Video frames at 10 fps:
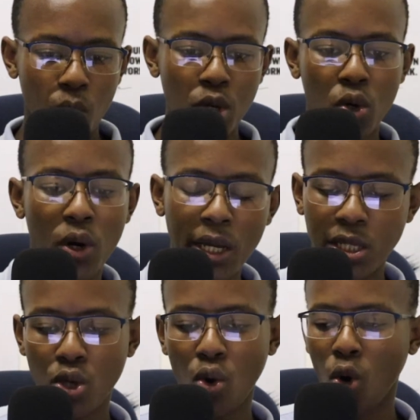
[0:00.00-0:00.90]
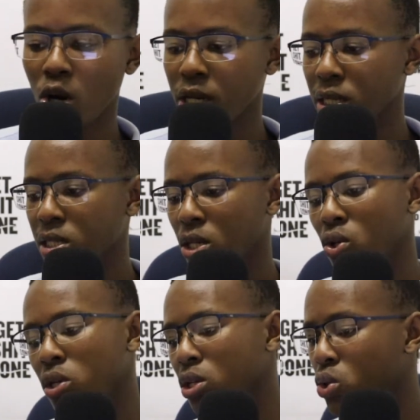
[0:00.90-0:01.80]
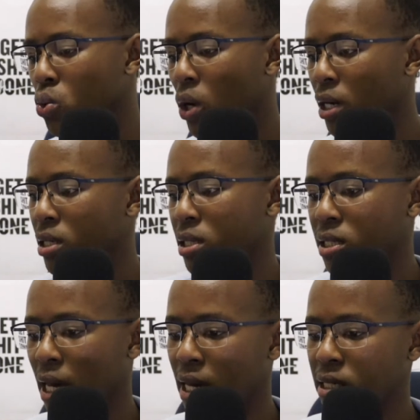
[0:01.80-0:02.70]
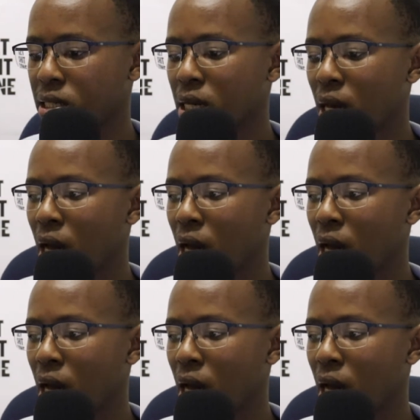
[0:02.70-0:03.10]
when you're creating your audience, you need to understand